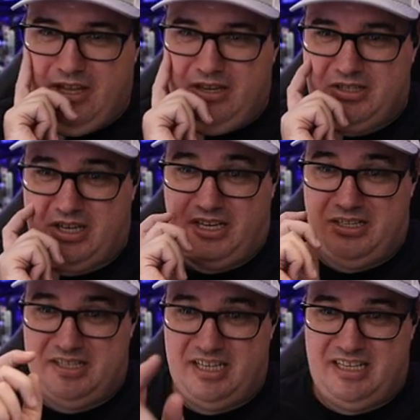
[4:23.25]
because I
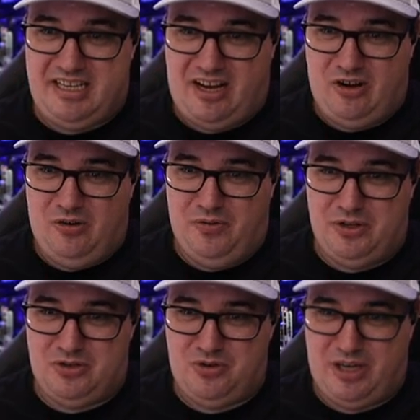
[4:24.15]
can see Takeoff
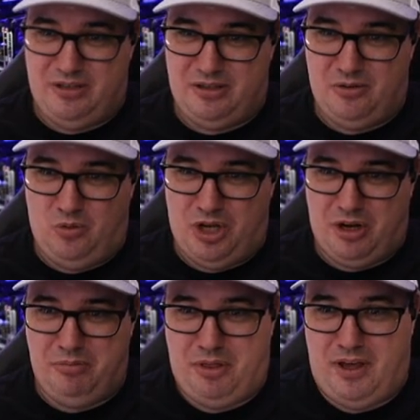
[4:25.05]
has triggered the
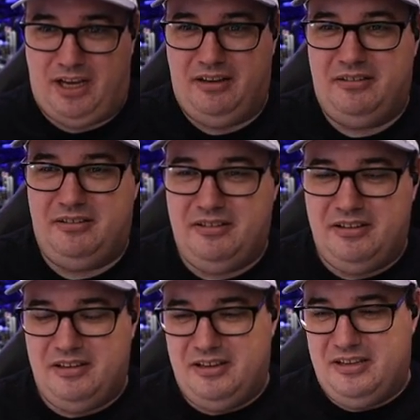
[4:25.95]
1UP thing.
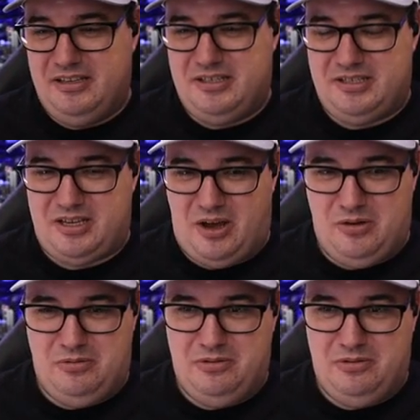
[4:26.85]
So